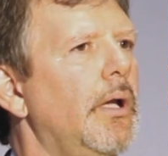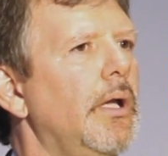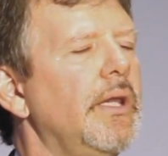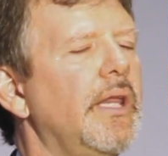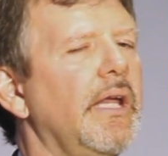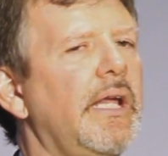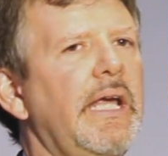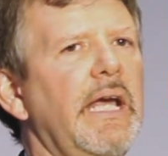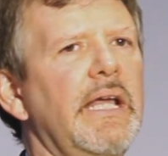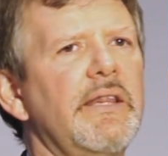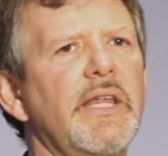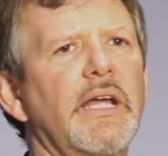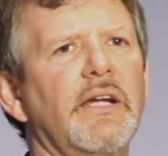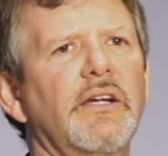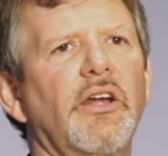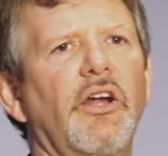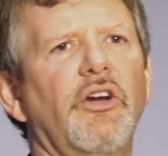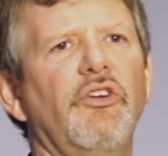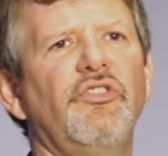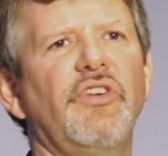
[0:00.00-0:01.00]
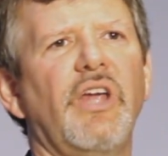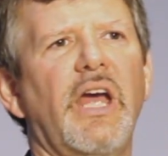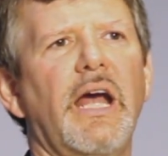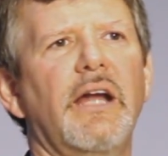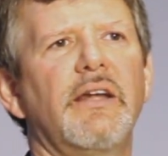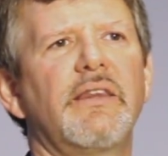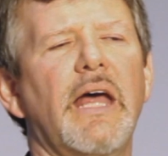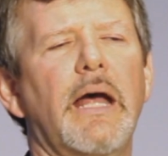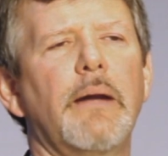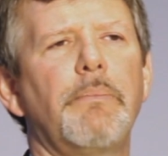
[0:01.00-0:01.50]
The key thing to
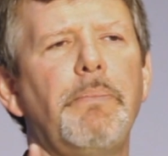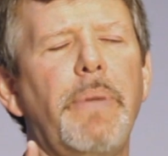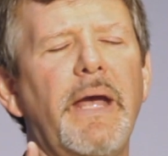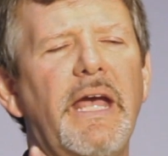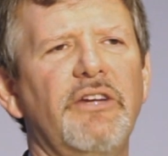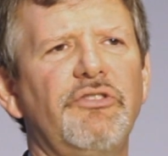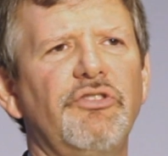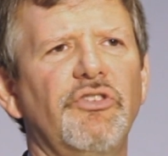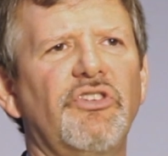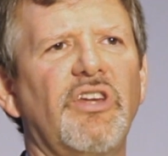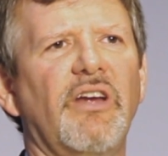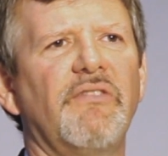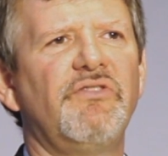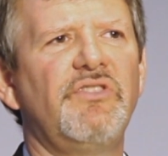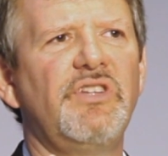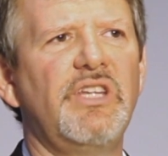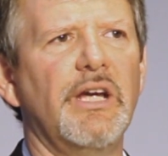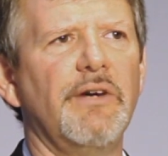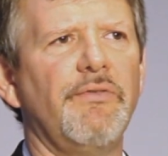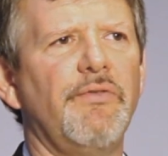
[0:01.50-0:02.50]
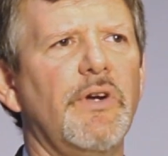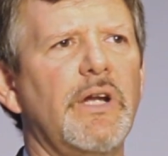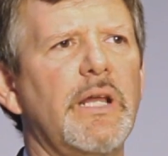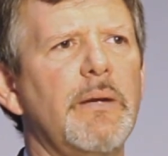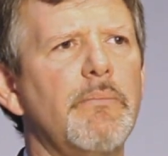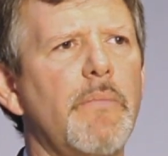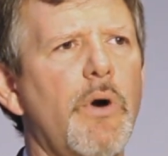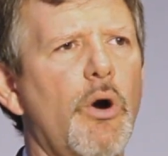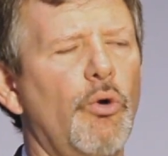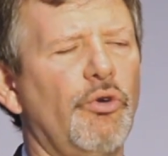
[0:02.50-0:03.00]
understand is that patients have different
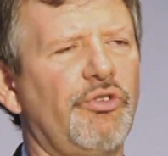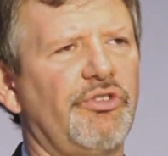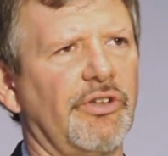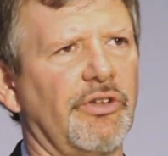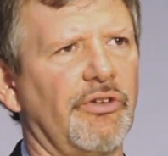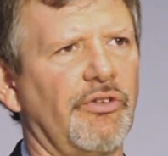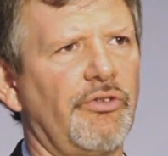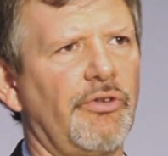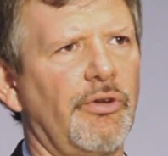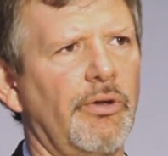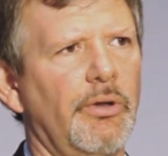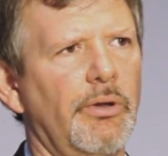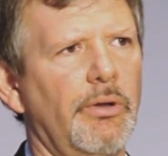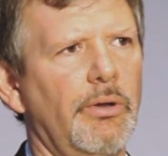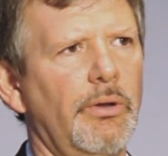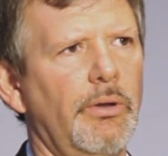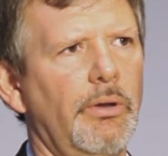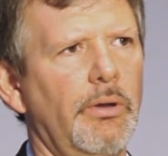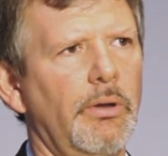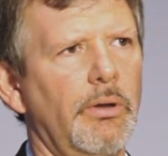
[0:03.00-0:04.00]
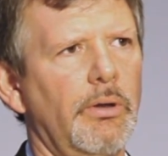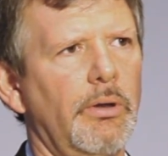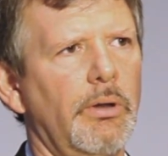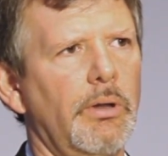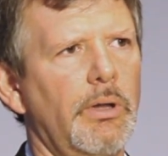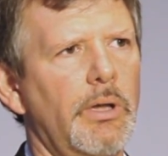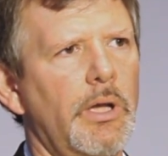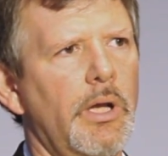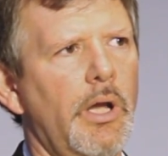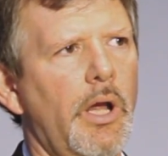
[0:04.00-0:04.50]
emotions.
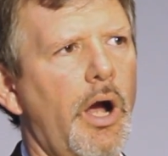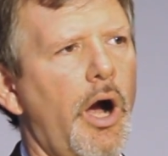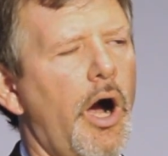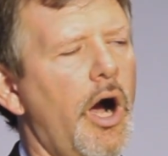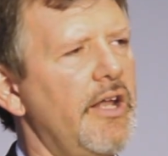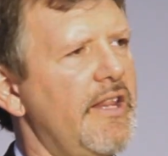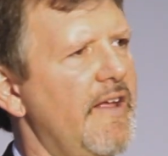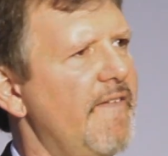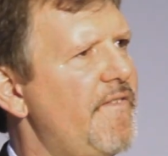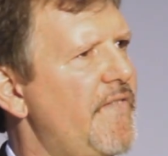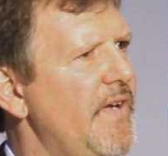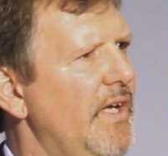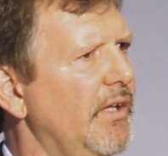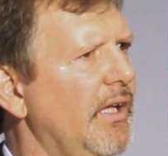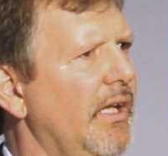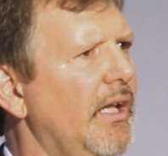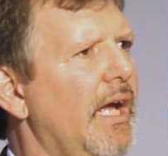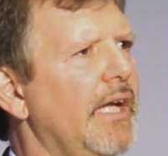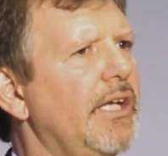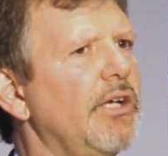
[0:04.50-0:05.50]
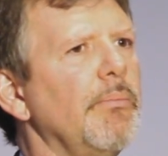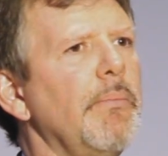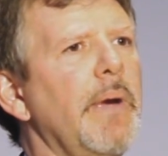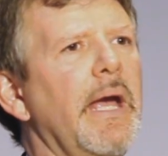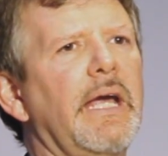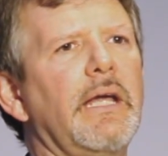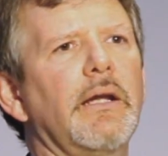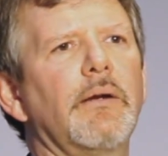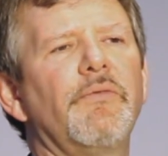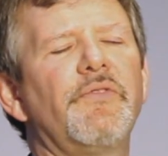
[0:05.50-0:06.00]
Are they feeling like you're
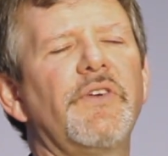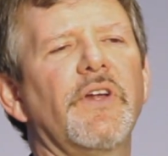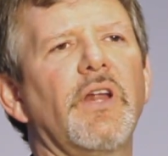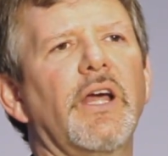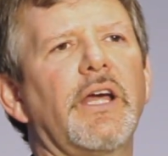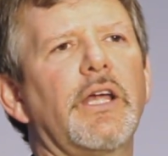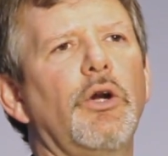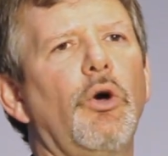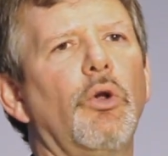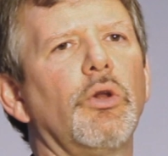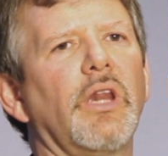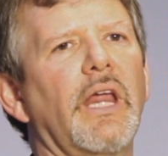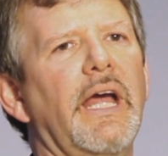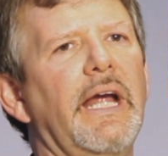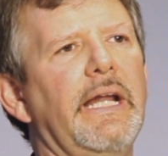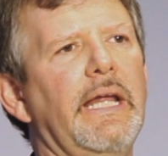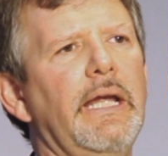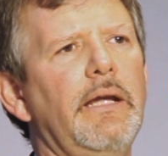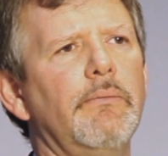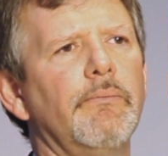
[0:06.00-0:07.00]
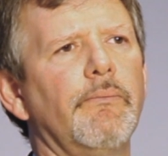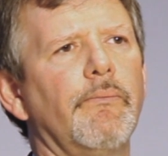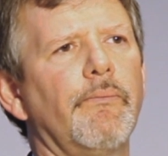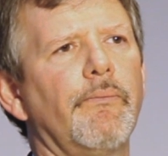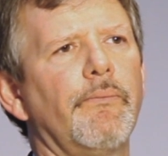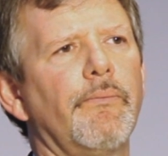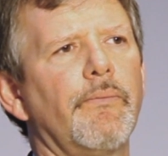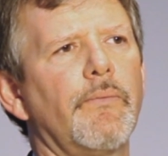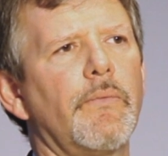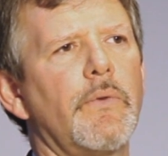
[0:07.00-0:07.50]
making them feel like an old lady?
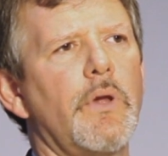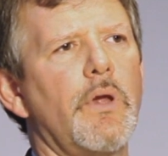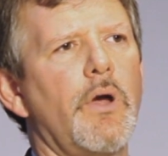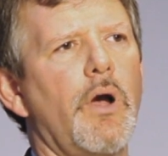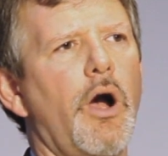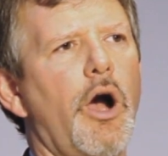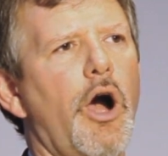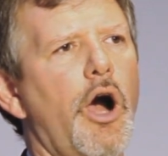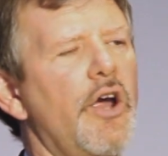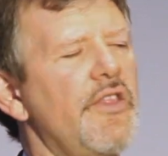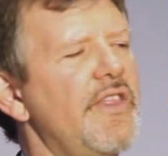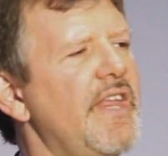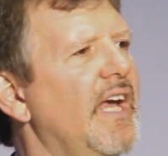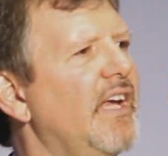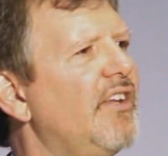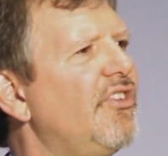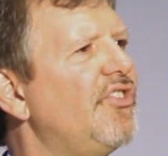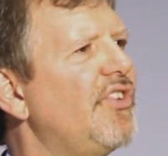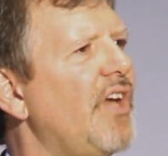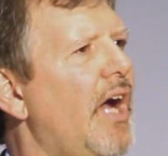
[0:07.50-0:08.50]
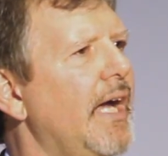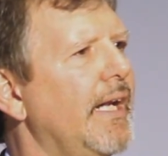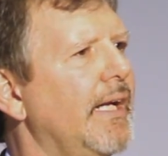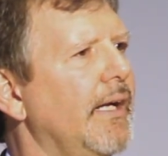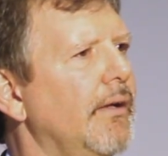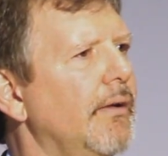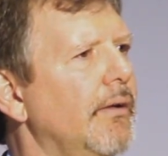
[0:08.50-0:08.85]
Are they excited?